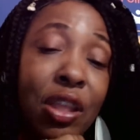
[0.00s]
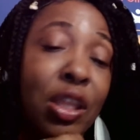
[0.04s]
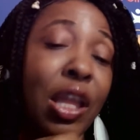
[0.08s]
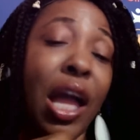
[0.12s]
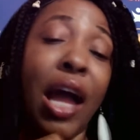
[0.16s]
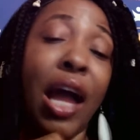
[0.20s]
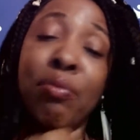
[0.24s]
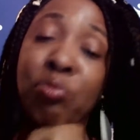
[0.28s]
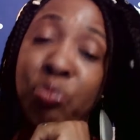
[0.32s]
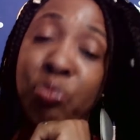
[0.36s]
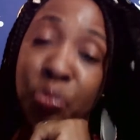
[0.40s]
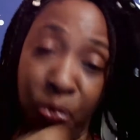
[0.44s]

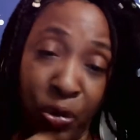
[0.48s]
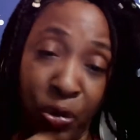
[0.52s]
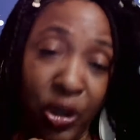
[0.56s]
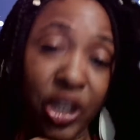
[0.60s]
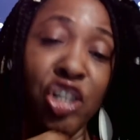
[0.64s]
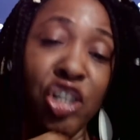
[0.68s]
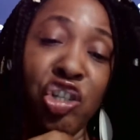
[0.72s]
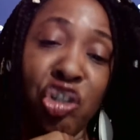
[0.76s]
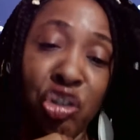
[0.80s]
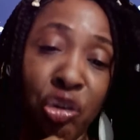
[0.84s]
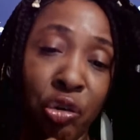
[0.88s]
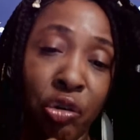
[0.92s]
I'm
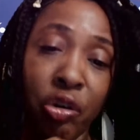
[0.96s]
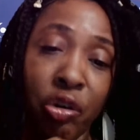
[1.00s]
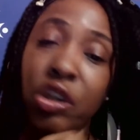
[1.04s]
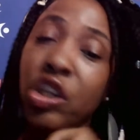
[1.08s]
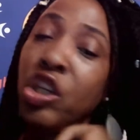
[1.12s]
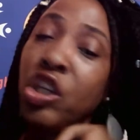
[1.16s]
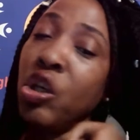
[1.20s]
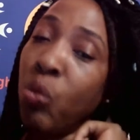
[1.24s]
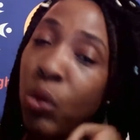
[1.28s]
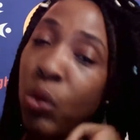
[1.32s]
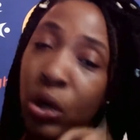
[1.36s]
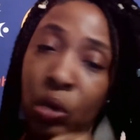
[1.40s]
pretty sure
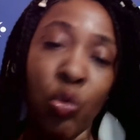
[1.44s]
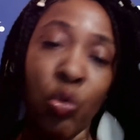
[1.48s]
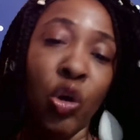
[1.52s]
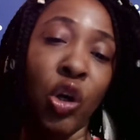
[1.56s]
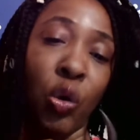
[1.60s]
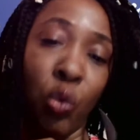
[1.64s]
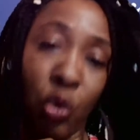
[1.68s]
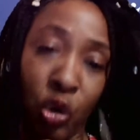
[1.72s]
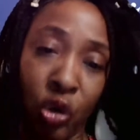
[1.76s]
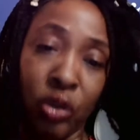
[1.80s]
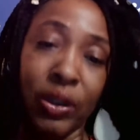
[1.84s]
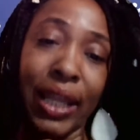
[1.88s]
you wouldn't
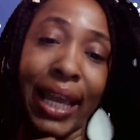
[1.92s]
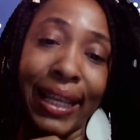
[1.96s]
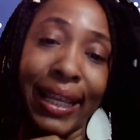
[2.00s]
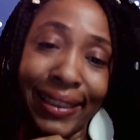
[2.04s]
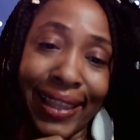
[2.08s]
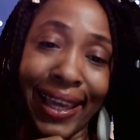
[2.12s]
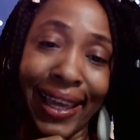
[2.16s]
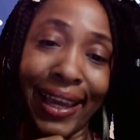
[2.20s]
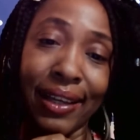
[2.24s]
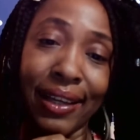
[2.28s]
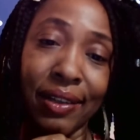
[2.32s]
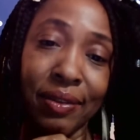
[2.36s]
want a world like
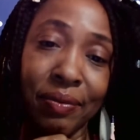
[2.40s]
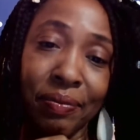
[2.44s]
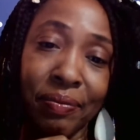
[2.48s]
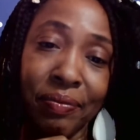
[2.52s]
that.